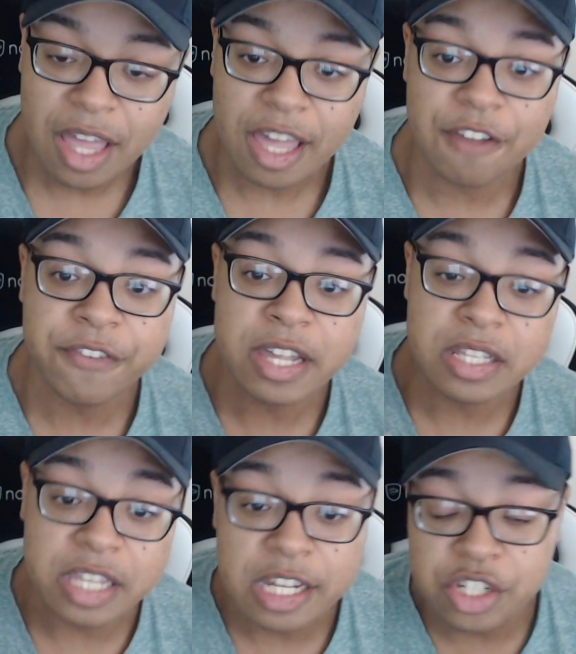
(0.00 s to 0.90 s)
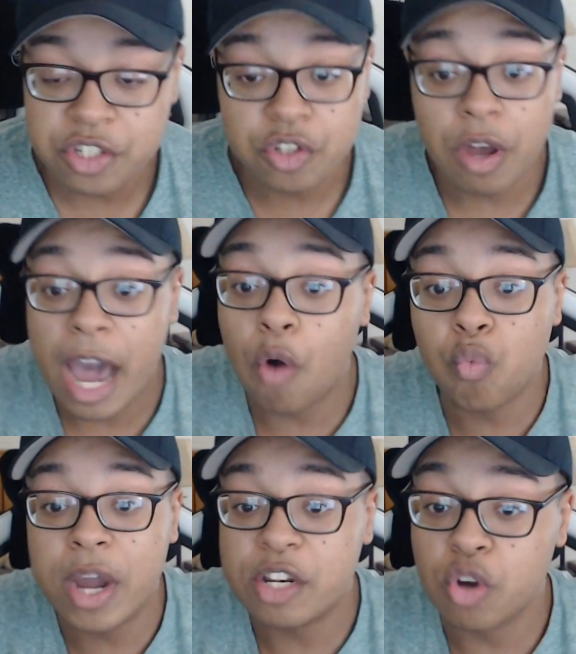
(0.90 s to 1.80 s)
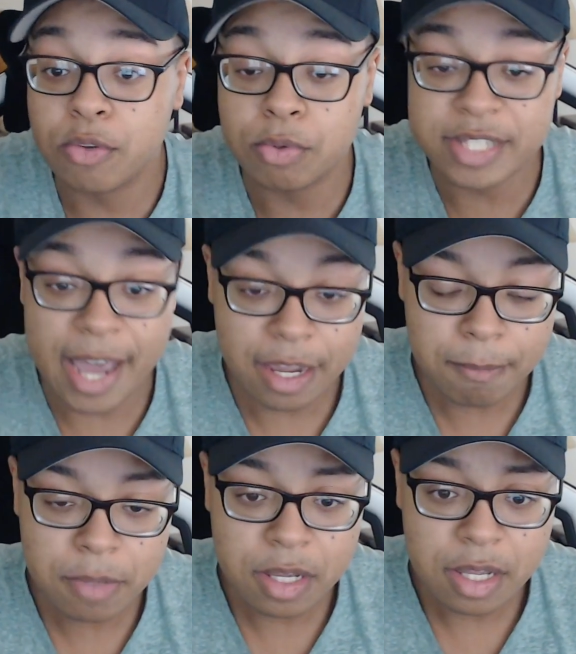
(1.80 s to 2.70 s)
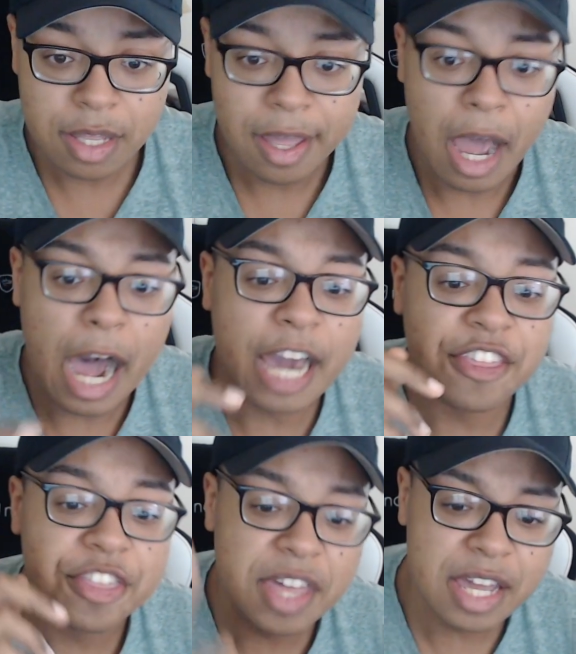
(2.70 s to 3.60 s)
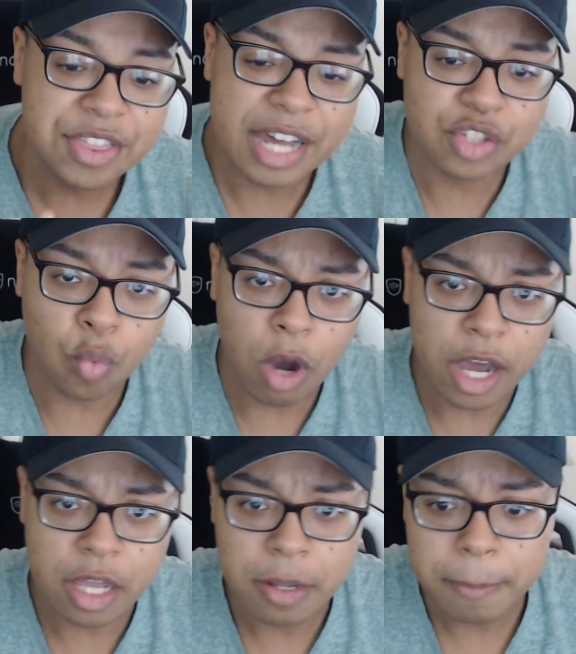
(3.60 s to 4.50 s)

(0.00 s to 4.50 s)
if he did just outright try to attack him. I think that's why.